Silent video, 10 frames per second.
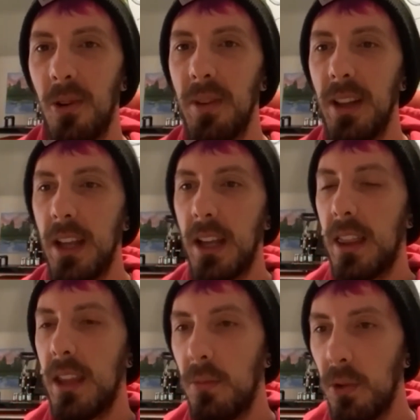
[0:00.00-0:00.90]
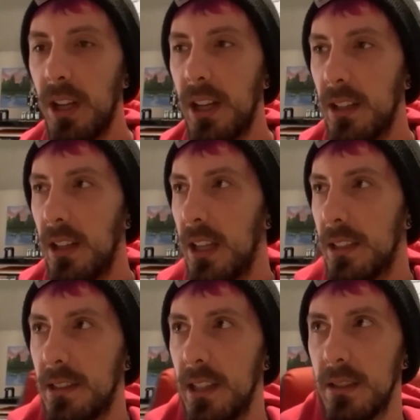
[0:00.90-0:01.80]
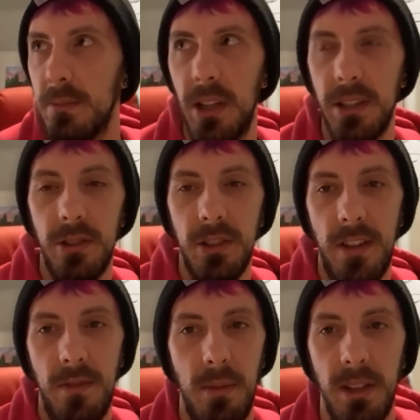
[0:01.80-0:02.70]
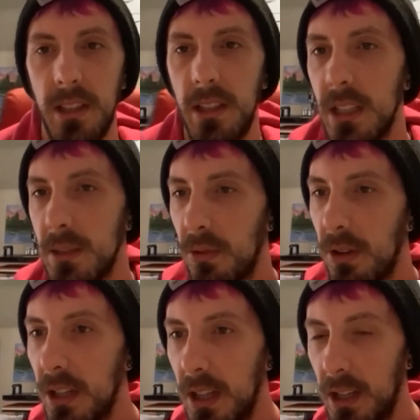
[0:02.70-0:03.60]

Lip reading: but like, I think we're getting to like 6 months or 7 months at this point.